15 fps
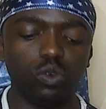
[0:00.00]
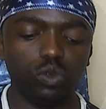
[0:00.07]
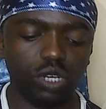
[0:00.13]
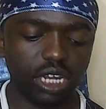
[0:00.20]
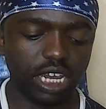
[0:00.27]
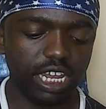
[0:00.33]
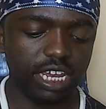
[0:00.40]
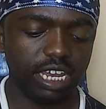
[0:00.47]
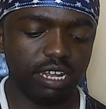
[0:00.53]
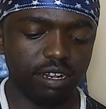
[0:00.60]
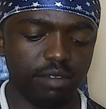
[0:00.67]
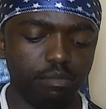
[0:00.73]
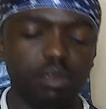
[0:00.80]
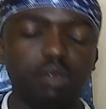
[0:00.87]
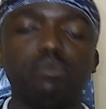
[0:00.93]
day,
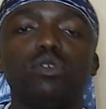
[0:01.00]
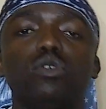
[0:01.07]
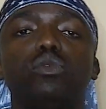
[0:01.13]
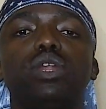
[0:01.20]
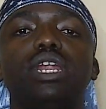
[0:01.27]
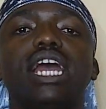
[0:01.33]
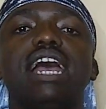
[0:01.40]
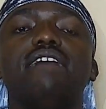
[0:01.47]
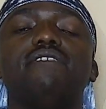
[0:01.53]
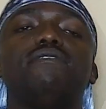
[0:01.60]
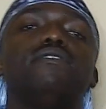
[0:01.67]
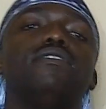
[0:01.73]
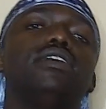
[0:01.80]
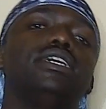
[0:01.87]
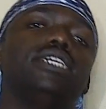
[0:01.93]
people will
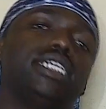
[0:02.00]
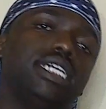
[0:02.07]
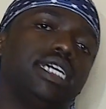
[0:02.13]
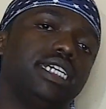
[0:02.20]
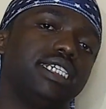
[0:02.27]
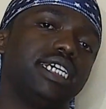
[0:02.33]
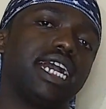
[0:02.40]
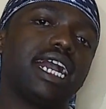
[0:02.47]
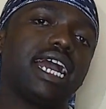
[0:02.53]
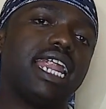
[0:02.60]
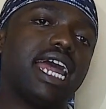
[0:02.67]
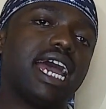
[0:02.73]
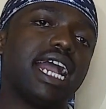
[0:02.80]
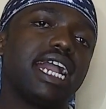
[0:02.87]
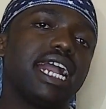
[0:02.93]
have
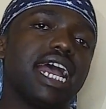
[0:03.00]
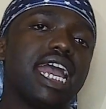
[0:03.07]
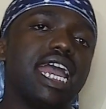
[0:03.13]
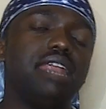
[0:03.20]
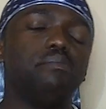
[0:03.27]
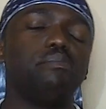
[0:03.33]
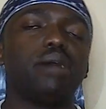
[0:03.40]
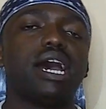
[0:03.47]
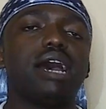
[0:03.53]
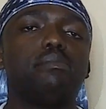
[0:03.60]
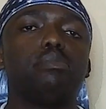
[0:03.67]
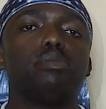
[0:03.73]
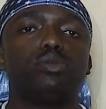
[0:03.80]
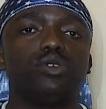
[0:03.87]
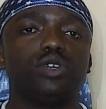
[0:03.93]
chakalaka and
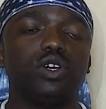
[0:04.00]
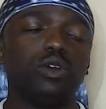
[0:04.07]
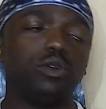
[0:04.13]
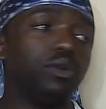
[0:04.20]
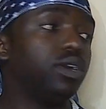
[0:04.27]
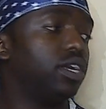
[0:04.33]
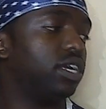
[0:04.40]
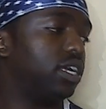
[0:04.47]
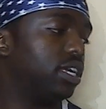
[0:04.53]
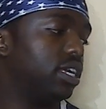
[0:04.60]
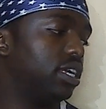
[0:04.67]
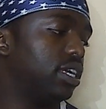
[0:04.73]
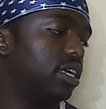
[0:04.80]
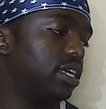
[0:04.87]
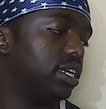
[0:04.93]
pap. So
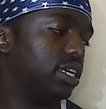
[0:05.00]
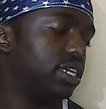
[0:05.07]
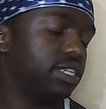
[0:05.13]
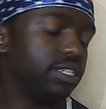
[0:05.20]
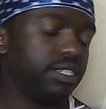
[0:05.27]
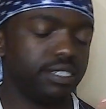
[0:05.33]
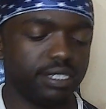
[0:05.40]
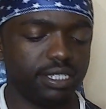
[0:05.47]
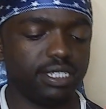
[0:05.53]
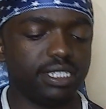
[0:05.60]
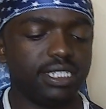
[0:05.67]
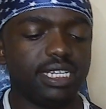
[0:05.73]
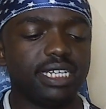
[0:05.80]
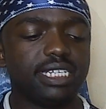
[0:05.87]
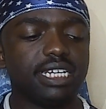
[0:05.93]

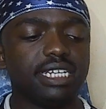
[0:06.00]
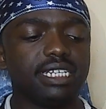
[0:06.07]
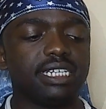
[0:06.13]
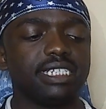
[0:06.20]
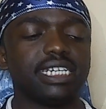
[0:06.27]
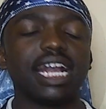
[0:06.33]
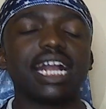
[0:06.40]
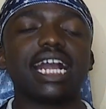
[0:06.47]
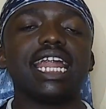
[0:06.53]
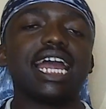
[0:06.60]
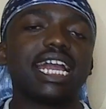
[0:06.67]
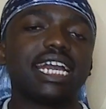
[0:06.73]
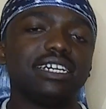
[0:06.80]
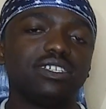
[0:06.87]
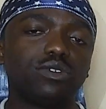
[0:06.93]
this is,
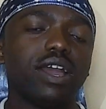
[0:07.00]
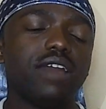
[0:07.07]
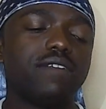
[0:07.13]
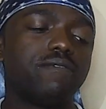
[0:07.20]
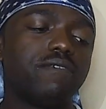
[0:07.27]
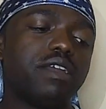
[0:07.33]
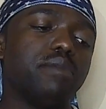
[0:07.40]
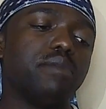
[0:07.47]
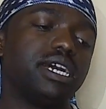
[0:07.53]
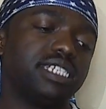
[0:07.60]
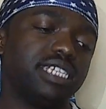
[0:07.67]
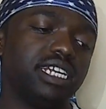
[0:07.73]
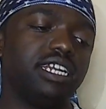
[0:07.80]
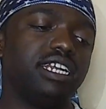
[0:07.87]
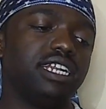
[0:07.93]
chakalaka is quite famous,
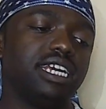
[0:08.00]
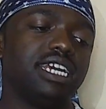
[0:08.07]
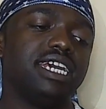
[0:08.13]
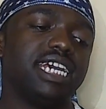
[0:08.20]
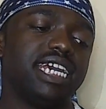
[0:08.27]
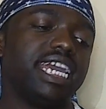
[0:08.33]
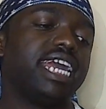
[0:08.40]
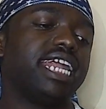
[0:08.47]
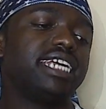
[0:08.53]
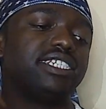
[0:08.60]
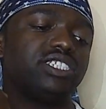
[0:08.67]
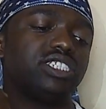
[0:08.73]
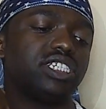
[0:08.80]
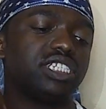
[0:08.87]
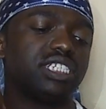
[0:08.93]
and it
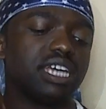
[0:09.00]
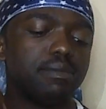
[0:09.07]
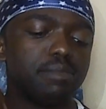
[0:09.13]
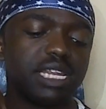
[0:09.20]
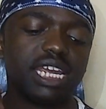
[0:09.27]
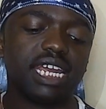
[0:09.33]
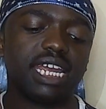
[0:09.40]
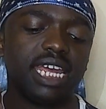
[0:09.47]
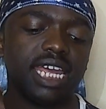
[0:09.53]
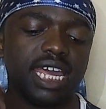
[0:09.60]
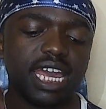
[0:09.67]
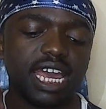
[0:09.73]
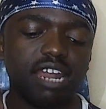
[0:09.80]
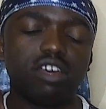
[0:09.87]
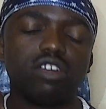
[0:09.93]
is just something
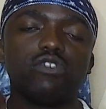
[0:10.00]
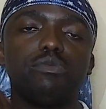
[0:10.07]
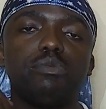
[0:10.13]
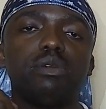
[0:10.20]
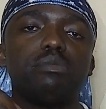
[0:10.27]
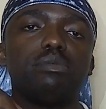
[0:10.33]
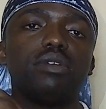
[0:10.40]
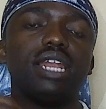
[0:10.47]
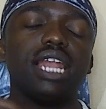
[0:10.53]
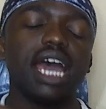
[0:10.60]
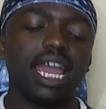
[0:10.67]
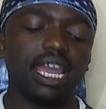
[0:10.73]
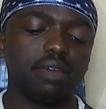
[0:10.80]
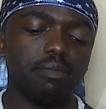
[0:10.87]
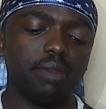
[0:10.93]
a lot of people
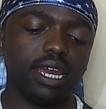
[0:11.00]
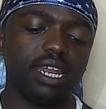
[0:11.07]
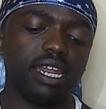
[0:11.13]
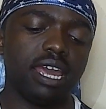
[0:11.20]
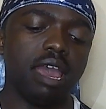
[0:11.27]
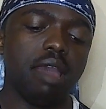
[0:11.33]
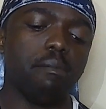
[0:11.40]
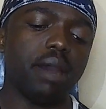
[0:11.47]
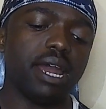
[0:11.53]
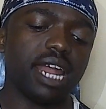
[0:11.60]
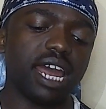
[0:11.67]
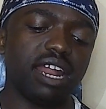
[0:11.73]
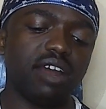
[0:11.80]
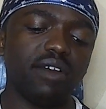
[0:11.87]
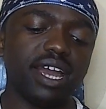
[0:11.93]
like, man. But
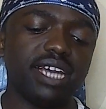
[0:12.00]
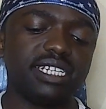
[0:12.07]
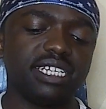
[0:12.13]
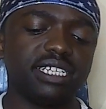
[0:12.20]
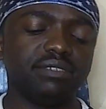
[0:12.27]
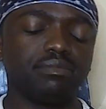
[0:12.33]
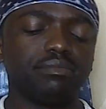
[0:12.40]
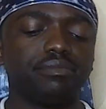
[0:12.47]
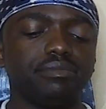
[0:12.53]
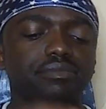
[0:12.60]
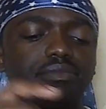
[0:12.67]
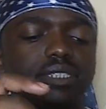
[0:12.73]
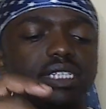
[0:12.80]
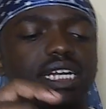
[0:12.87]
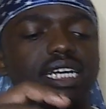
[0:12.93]
otherwise,
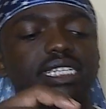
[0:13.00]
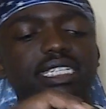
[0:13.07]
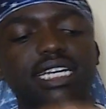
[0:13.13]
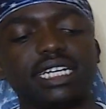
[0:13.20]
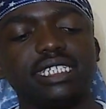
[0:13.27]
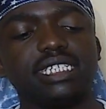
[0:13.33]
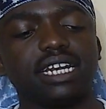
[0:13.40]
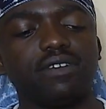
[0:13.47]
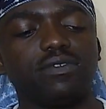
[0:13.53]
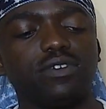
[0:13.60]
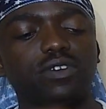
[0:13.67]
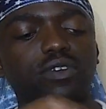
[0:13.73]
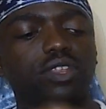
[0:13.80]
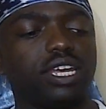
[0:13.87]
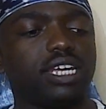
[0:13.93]
let's
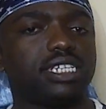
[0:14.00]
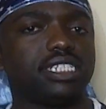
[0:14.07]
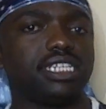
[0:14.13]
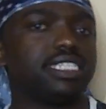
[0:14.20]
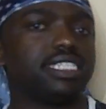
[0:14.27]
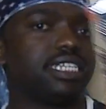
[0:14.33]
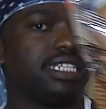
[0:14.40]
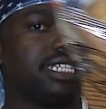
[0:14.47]
review this. This is